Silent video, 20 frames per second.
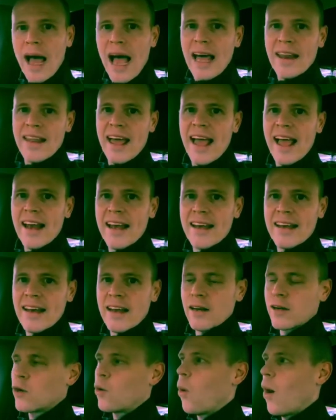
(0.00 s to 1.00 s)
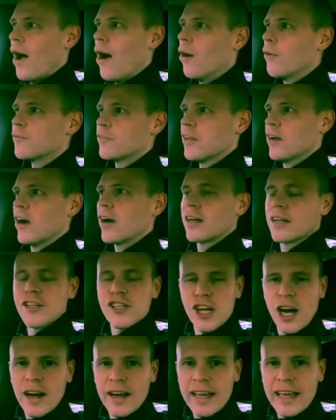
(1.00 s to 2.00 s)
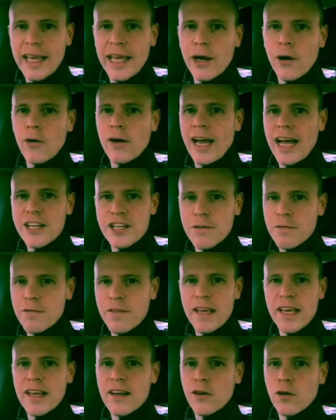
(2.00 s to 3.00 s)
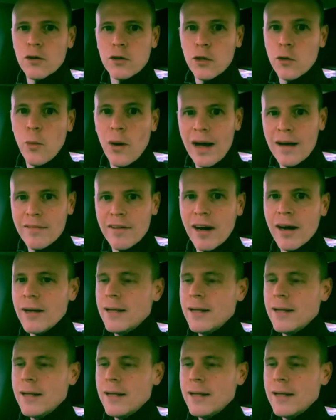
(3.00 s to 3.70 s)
and then quite often I can chunk it or catch it thin or do whatever.